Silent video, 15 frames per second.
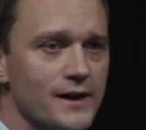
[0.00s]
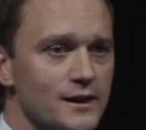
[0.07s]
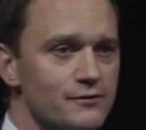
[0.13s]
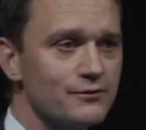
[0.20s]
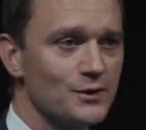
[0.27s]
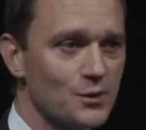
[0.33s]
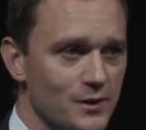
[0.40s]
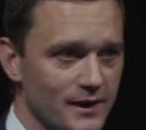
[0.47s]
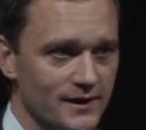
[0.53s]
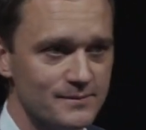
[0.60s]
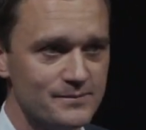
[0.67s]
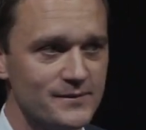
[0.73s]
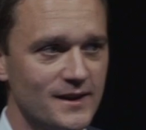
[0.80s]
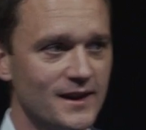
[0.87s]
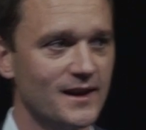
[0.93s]
in Florida.
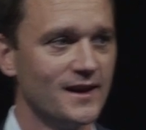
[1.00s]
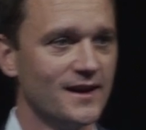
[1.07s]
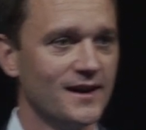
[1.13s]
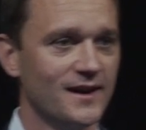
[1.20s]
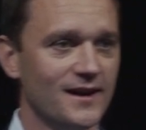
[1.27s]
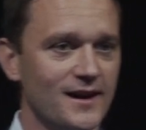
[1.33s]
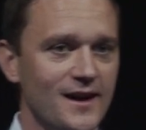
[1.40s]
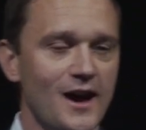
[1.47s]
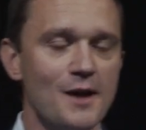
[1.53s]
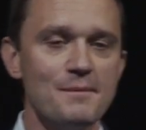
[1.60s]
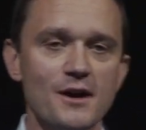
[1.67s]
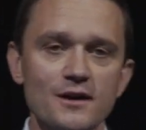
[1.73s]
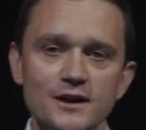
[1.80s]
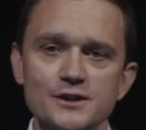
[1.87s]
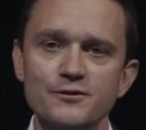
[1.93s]

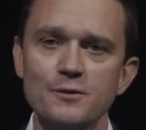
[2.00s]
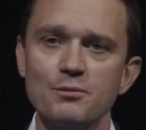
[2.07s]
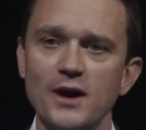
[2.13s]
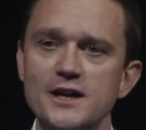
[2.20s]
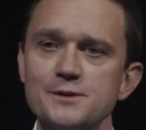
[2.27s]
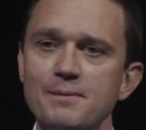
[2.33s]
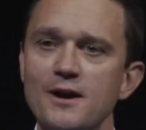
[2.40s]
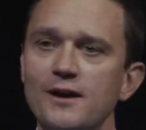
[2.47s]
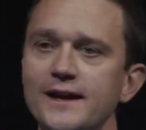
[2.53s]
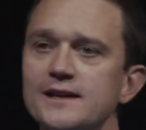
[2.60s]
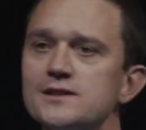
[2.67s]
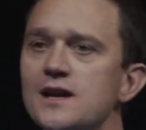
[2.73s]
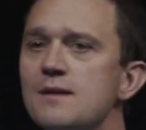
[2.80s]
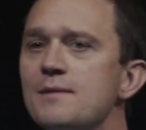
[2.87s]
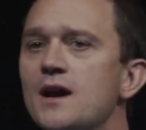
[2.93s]
Americans for Prosperity is
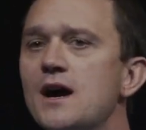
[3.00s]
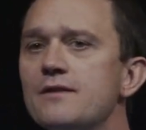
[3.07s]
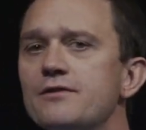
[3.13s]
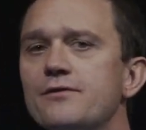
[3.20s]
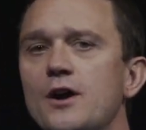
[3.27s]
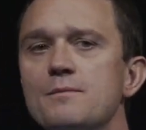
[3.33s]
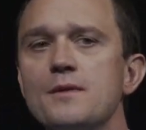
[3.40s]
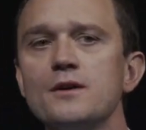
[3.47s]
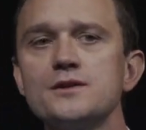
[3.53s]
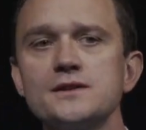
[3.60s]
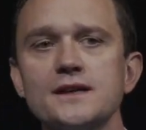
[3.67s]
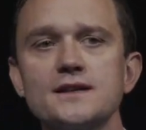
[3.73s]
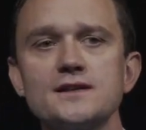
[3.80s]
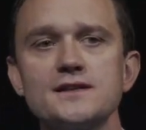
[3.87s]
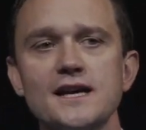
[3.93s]
coming off of our most
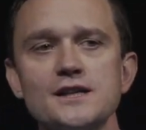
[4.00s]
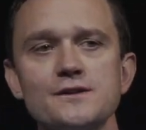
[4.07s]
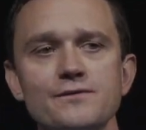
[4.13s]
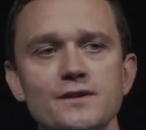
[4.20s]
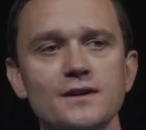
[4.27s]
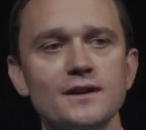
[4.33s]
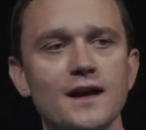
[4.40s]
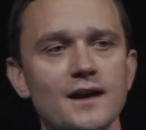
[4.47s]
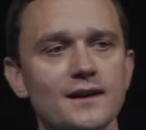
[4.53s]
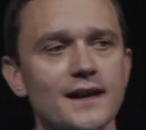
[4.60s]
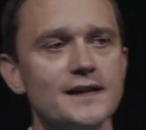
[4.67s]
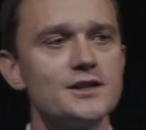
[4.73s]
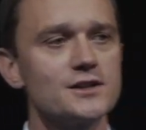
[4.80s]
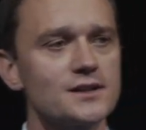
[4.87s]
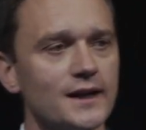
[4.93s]
successful
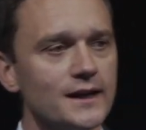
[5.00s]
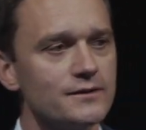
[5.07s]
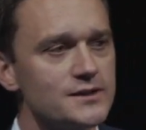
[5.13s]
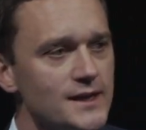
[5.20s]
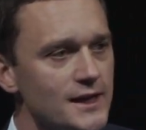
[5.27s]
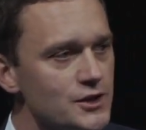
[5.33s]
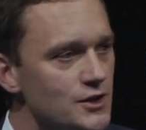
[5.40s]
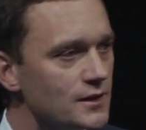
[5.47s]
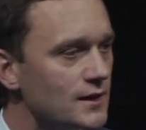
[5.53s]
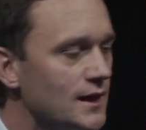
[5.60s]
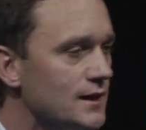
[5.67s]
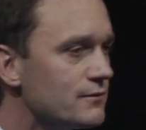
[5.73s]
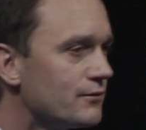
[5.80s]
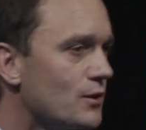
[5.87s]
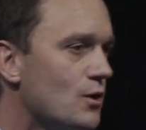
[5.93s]
legislative session
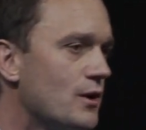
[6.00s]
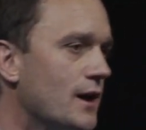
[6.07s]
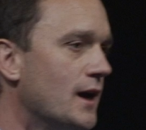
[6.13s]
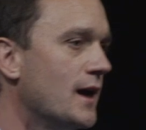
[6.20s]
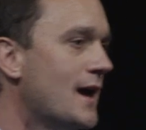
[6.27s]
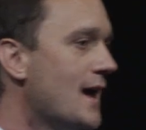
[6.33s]
in Florida